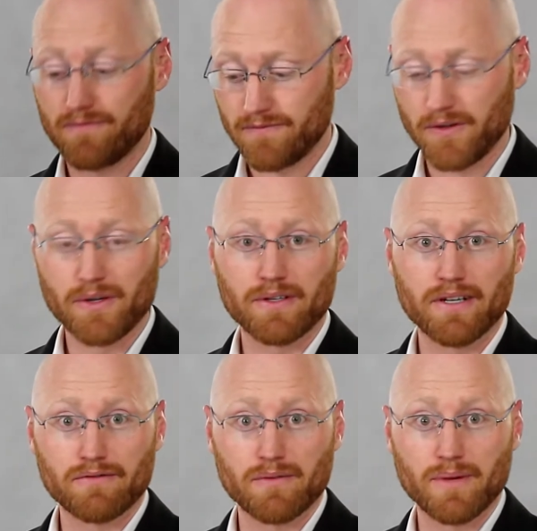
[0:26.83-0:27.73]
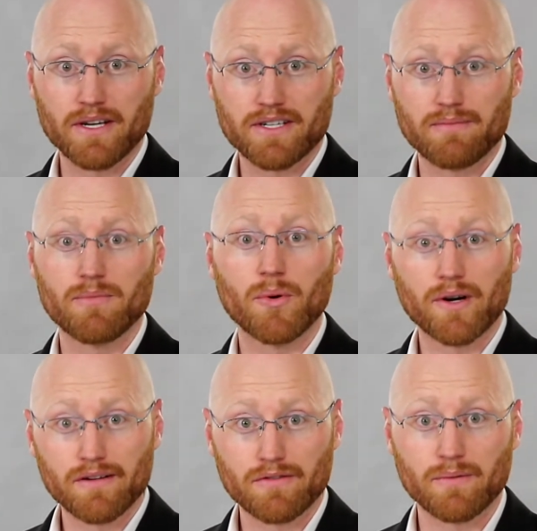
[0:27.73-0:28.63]
Further information,
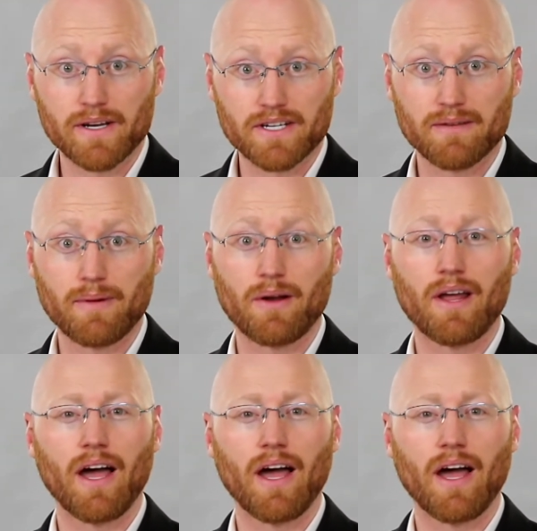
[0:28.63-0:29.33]
more information about